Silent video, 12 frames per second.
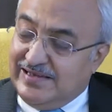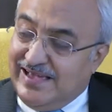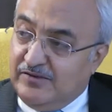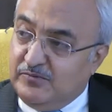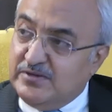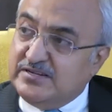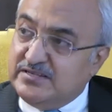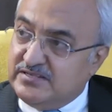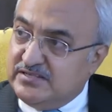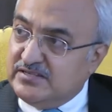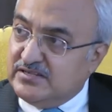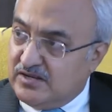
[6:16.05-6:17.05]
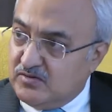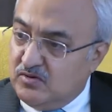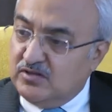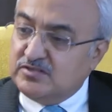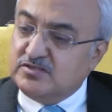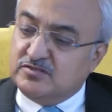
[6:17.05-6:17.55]
lvdc
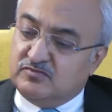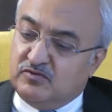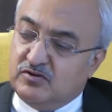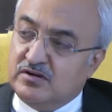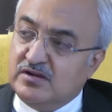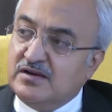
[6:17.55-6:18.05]
technologies for